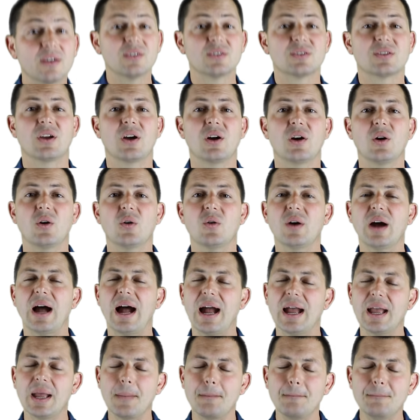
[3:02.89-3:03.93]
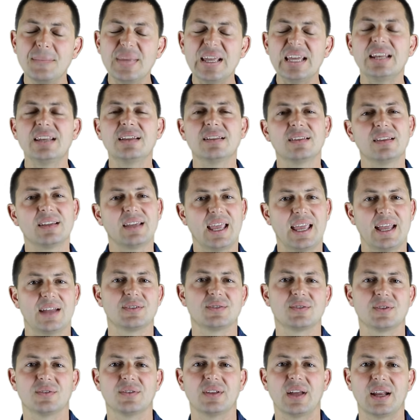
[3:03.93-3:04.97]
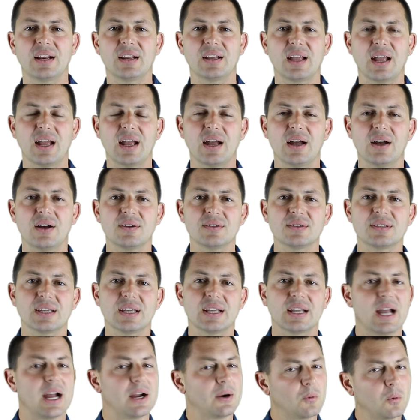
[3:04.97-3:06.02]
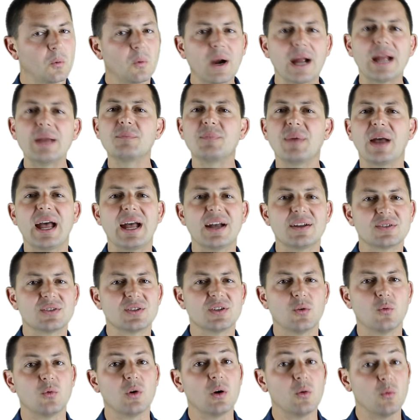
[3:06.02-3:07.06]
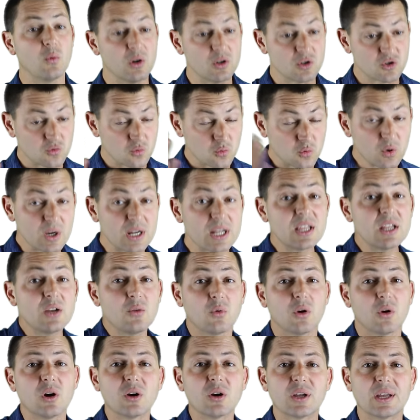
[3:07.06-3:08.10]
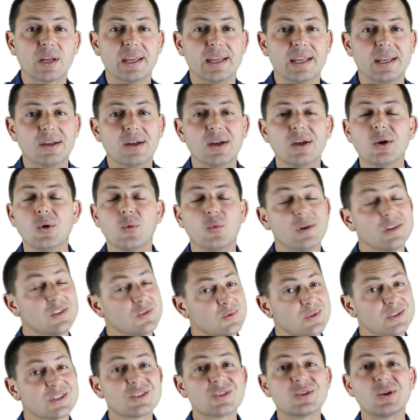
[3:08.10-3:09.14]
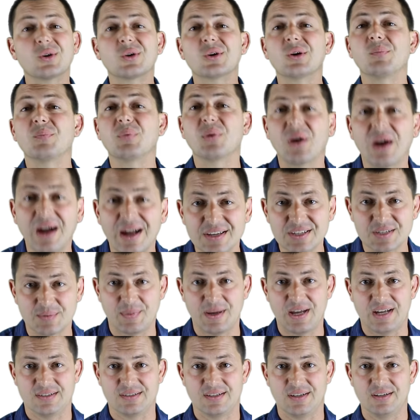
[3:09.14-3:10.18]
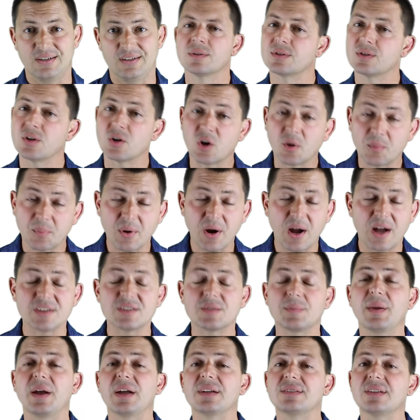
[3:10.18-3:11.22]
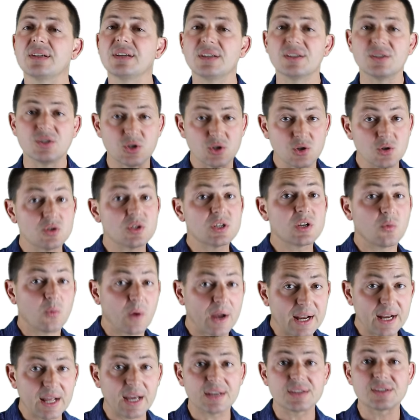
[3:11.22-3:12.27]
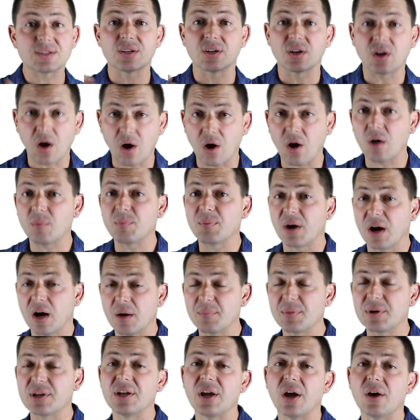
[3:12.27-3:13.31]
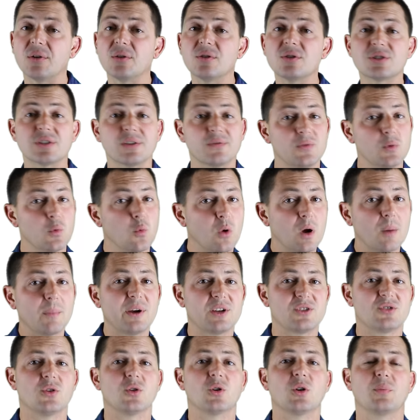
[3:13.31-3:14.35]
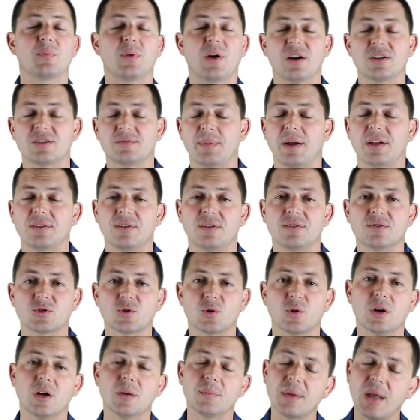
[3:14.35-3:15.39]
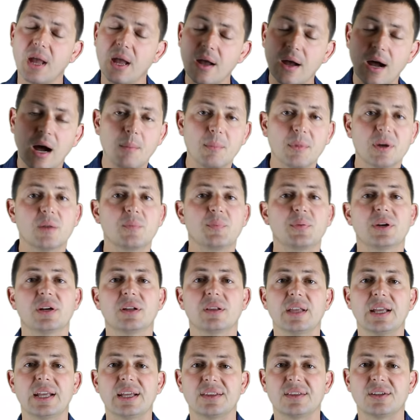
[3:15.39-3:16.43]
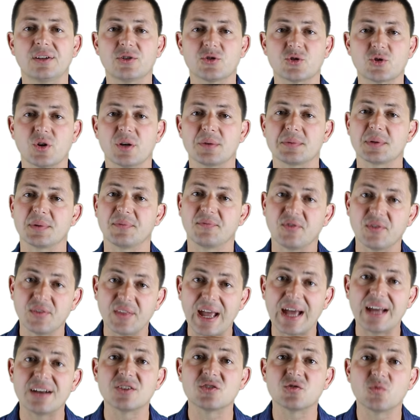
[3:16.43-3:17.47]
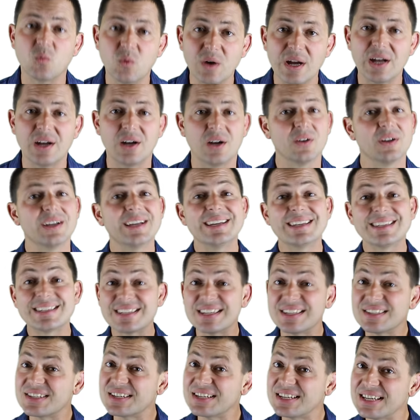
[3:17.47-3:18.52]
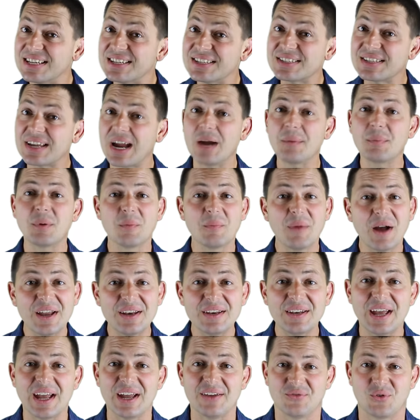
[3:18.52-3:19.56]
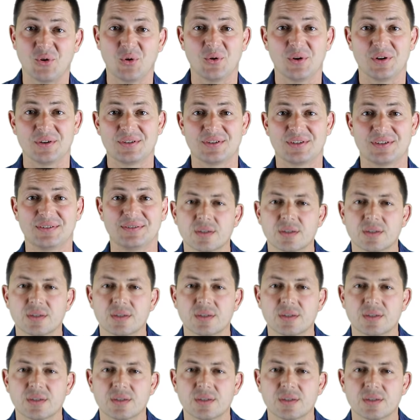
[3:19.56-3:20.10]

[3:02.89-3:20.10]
So I immediately canceled that account and got right back to what was really working, which was circle prospecting. Circle prospecting is using X to call property owners. If you want my circle prospecting script, I'm gonna put a link in the description for that as well, since it is Cyber Monday, of course.